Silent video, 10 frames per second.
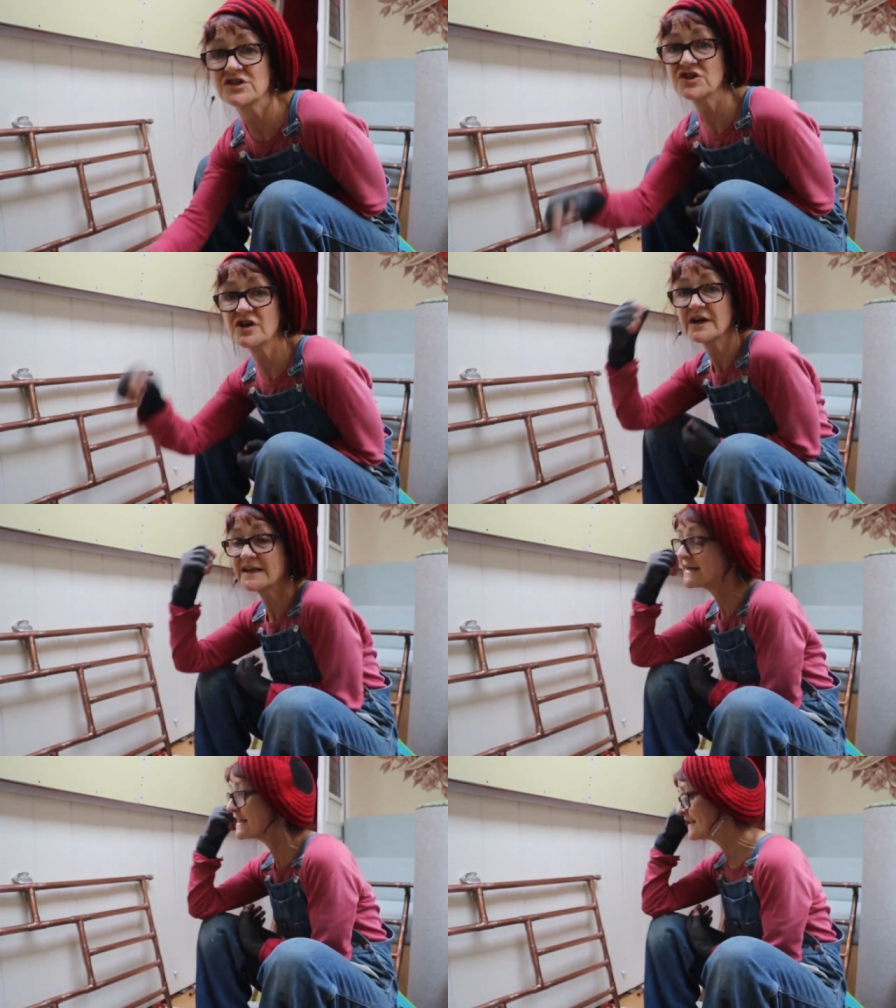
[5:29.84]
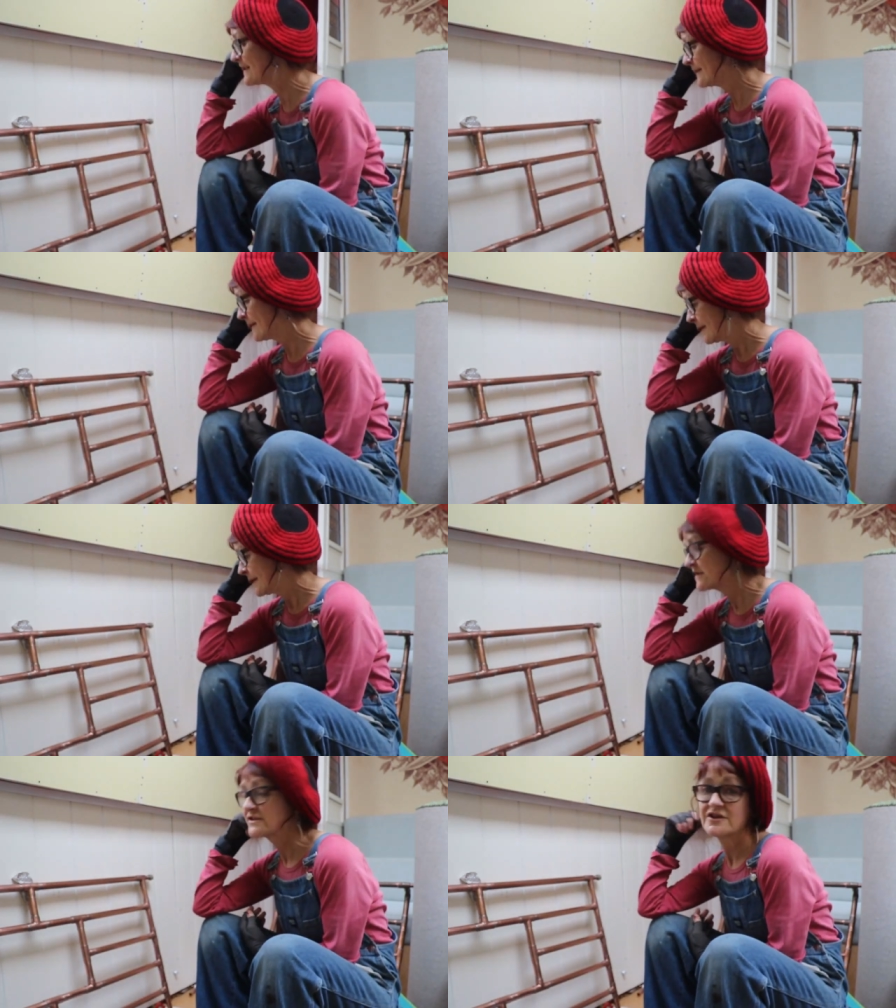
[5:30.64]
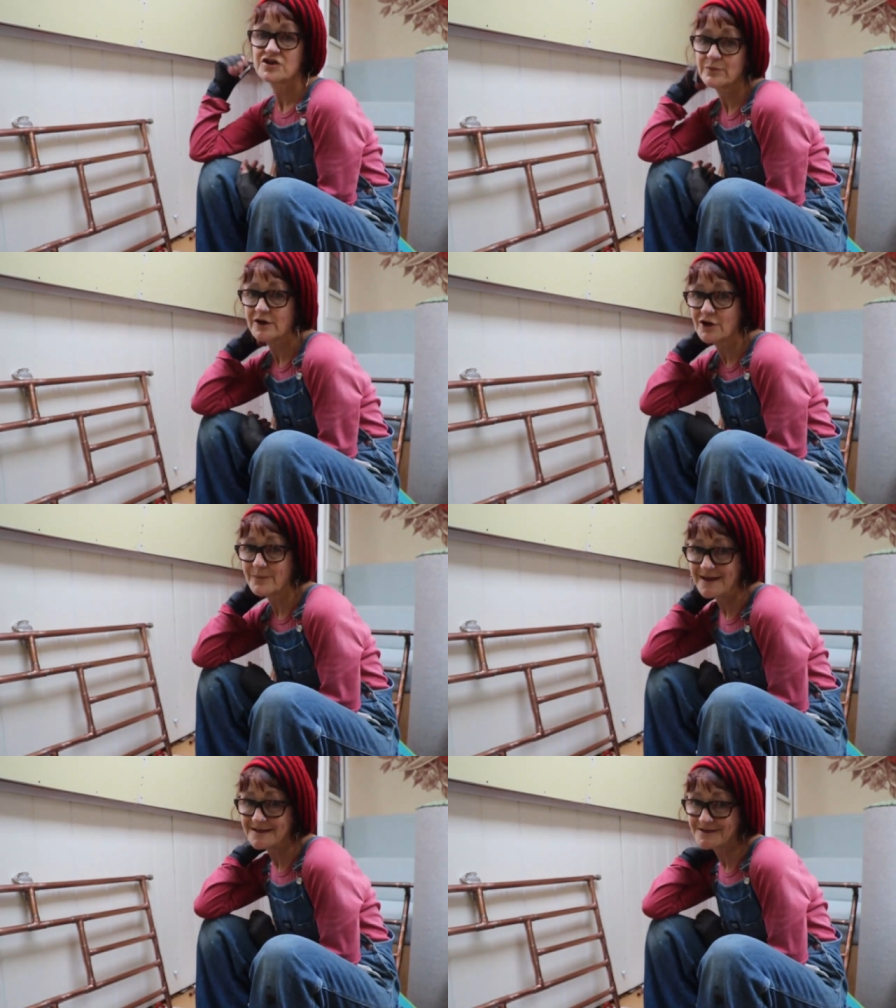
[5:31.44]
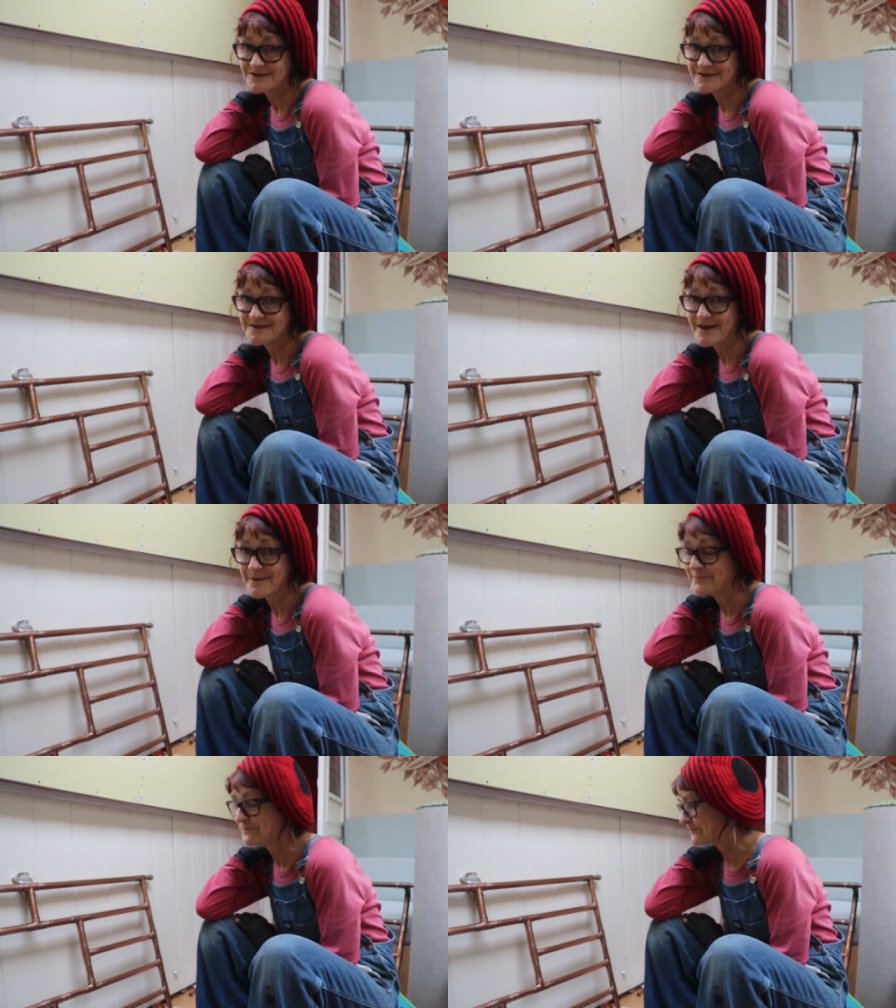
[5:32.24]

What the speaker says: and shiny. So this should be low maintenance then.